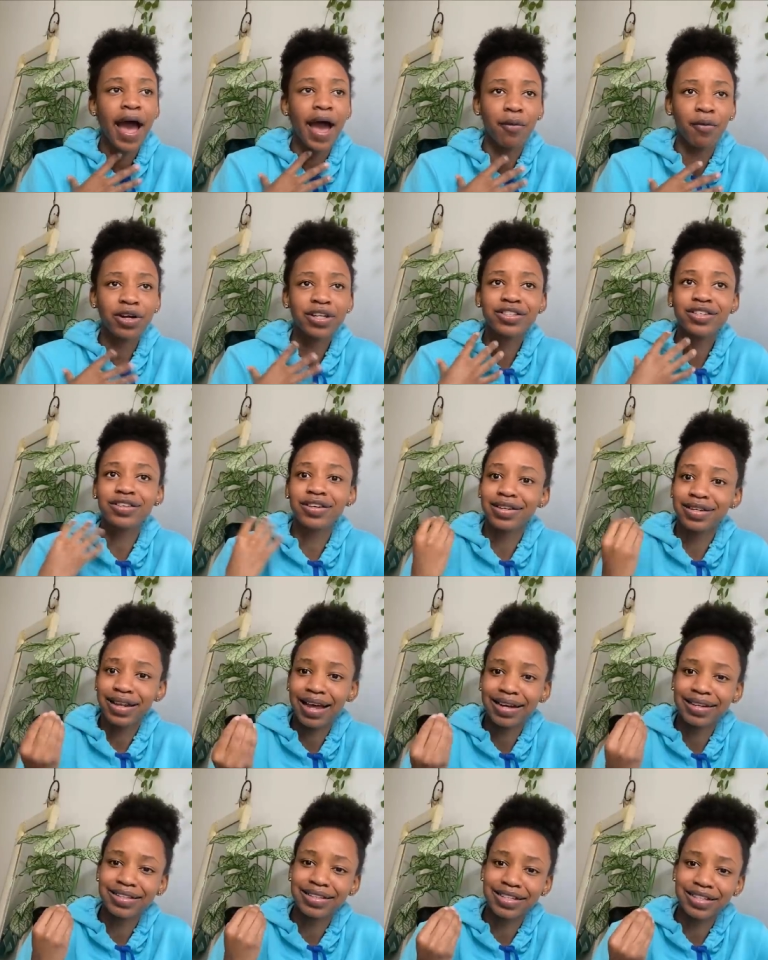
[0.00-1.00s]
I want to
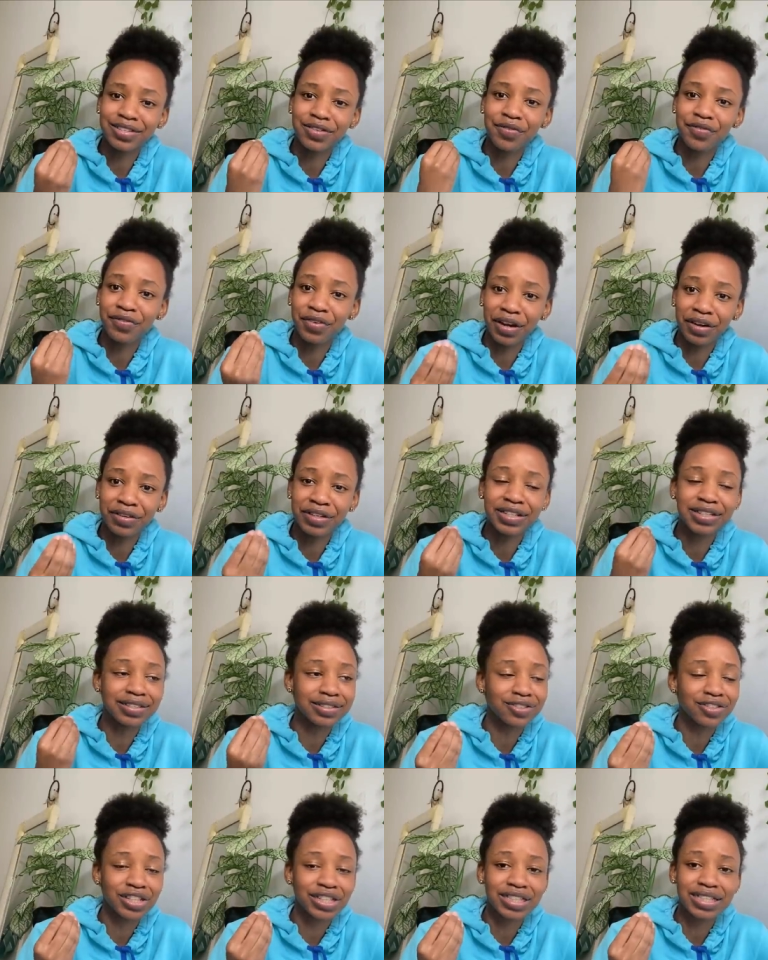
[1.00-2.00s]
conduct this very
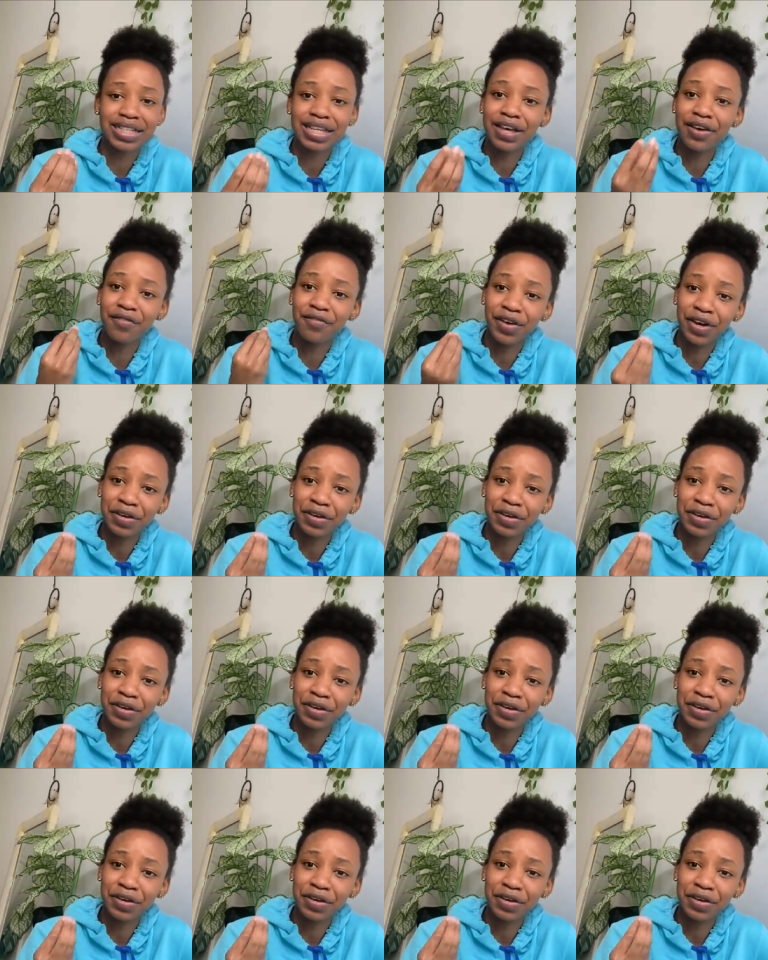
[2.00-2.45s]
interesting,